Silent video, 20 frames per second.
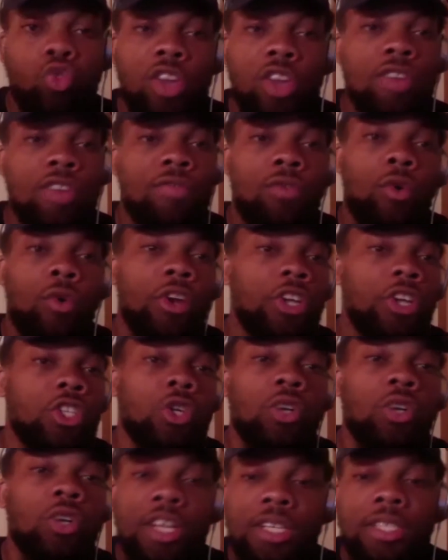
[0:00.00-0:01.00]
4 years ago
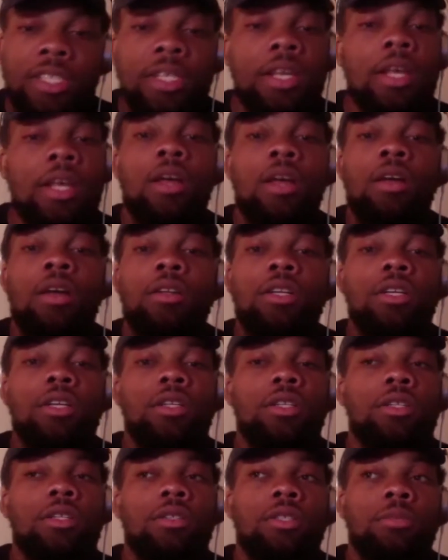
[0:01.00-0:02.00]
because
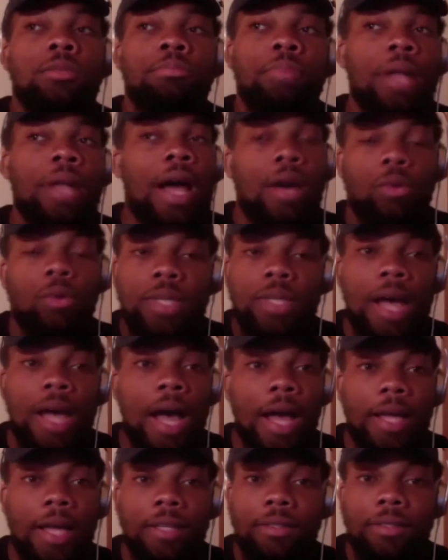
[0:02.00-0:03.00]
the block was
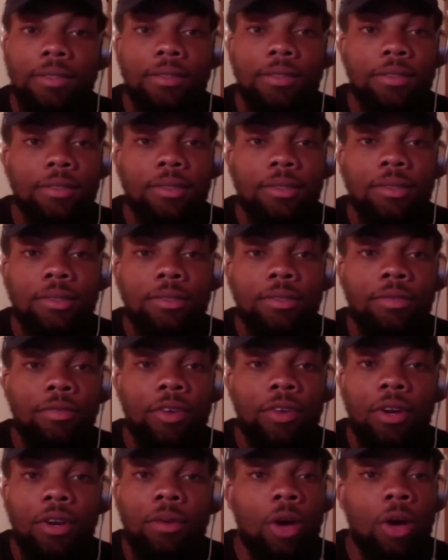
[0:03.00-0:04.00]
hot.
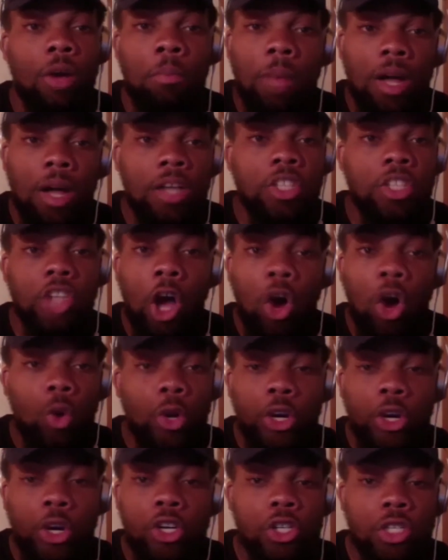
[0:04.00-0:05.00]
Amongst
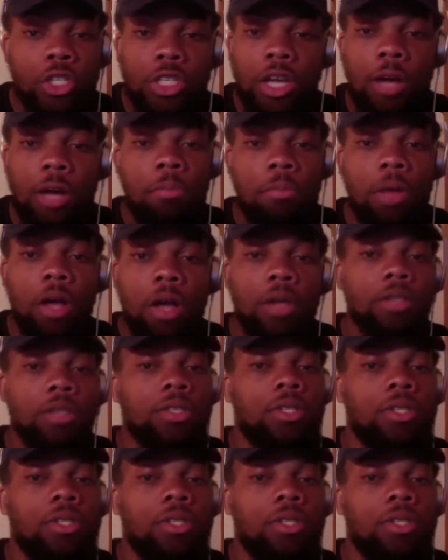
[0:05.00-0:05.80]
owners, amongst